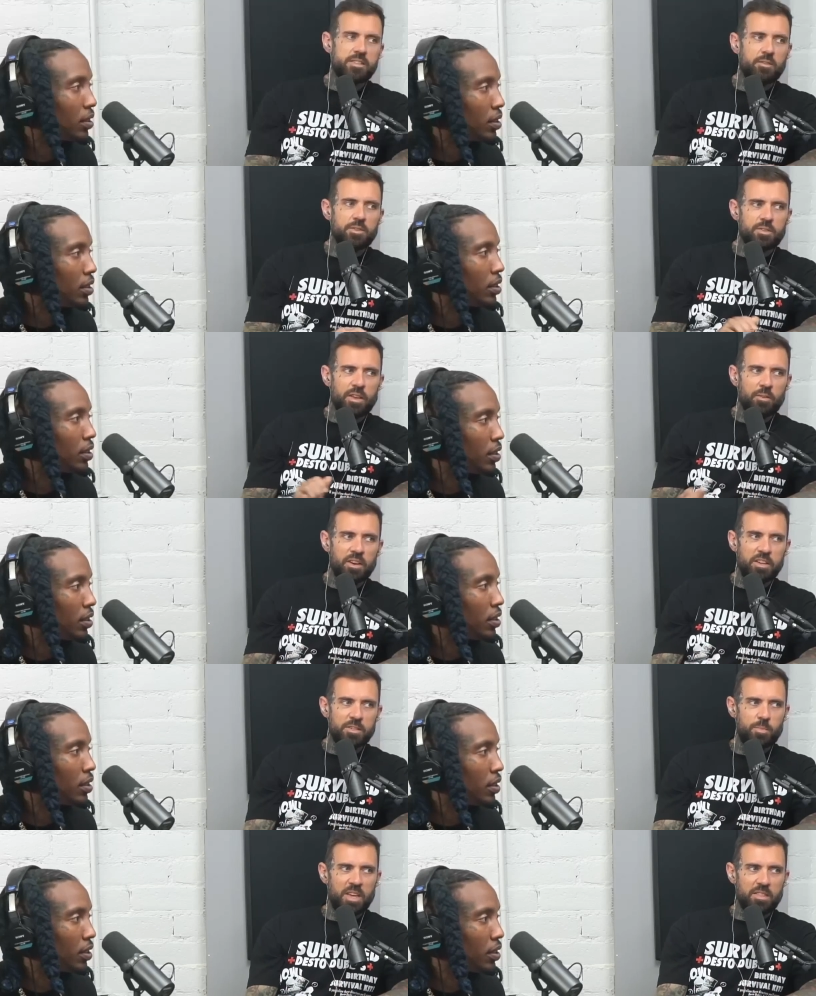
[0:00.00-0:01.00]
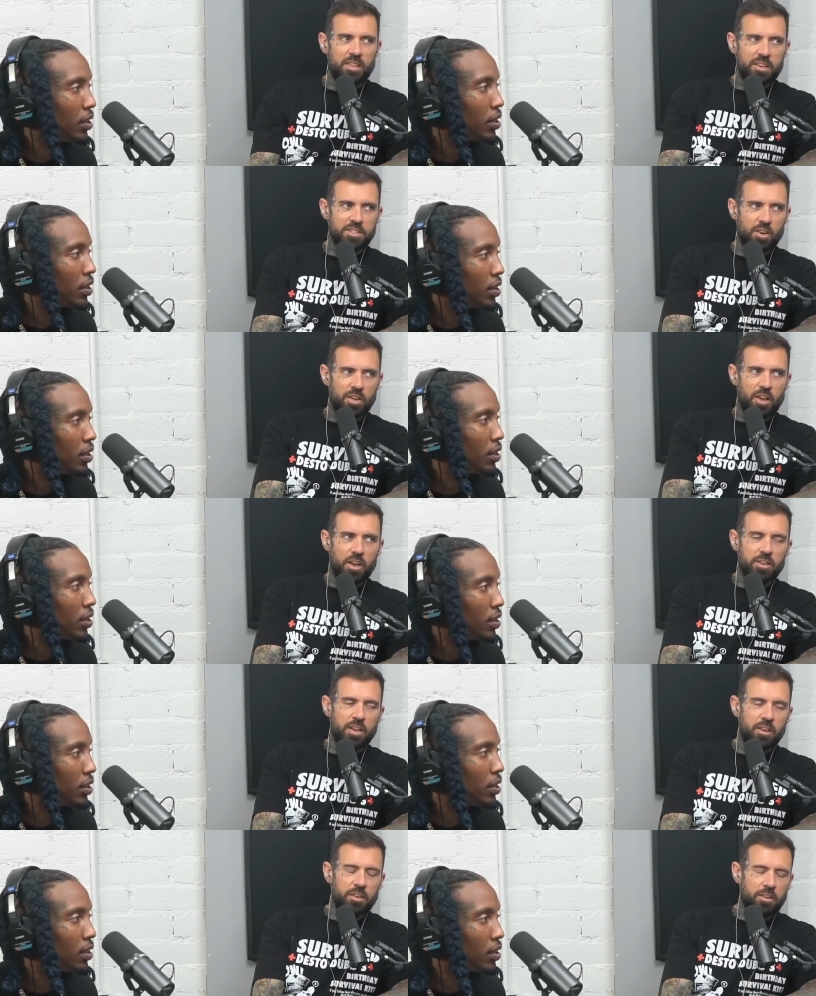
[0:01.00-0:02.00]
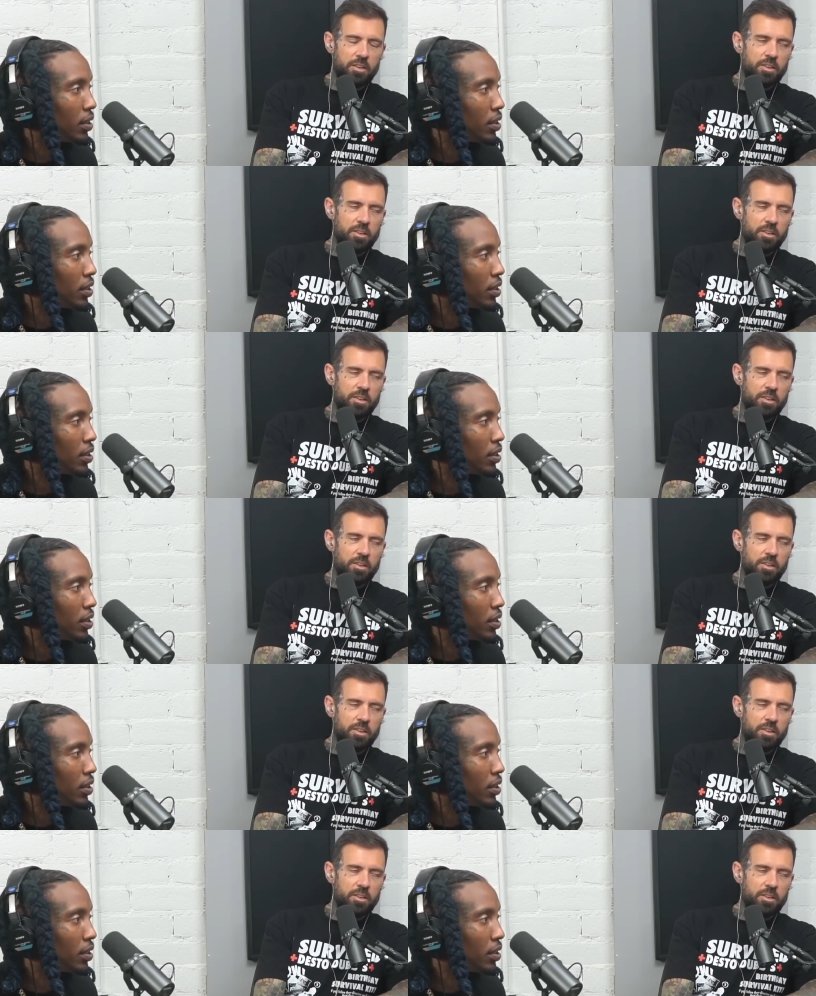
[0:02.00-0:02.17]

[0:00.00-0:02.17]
Speaker 1: was like yeah, one yeah, of his yeah, big that, things that, that, early see, on, see yeah. that's what